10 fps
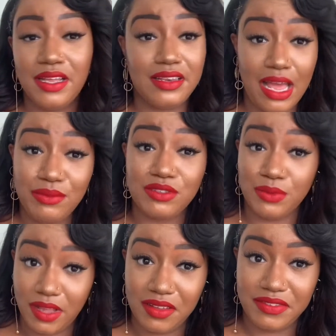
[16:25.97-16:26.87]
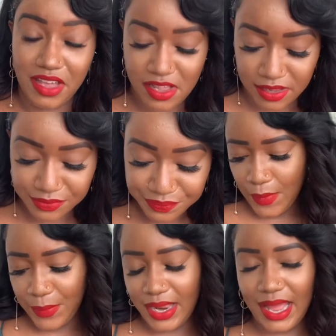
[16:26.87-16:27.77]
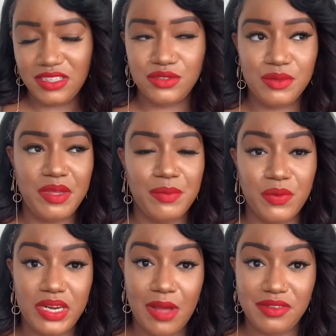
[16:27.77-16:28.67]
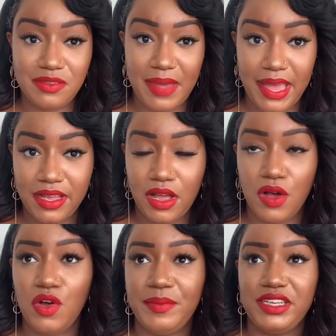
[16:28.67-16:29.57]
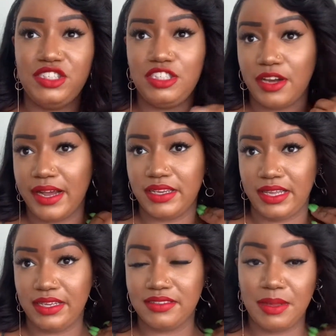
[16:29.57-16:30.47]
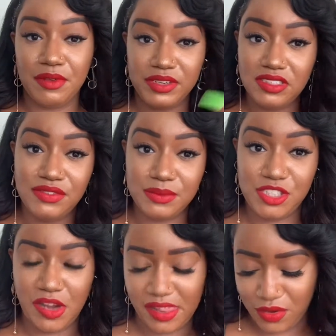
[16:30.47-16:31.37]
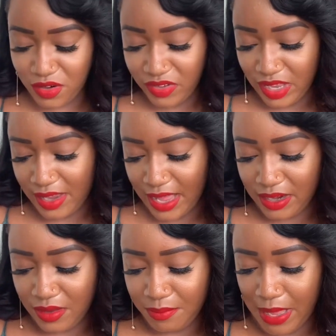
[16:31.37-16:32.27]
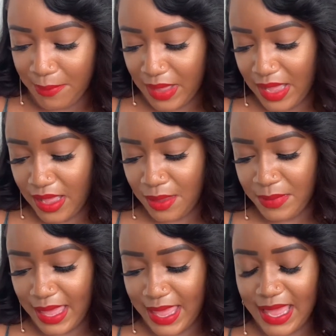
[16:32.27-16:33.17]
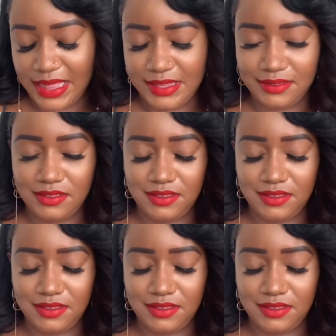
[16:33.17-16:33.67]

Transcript: that was rough y'all but i just remember when i was back home in charlotte because i'm originally from charlotte north carolina my mom had this